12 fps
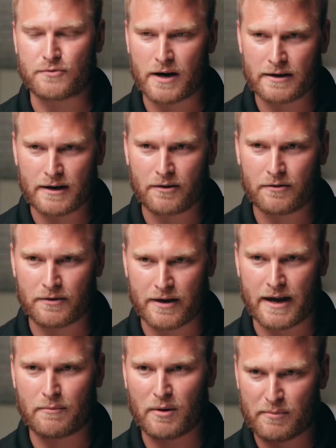Right now, the
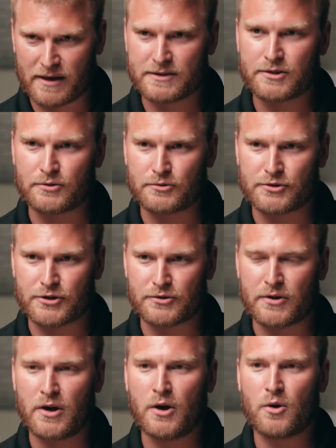camera-based
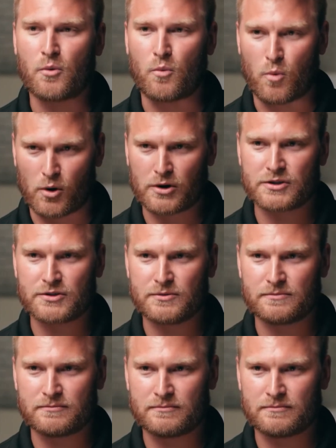solution works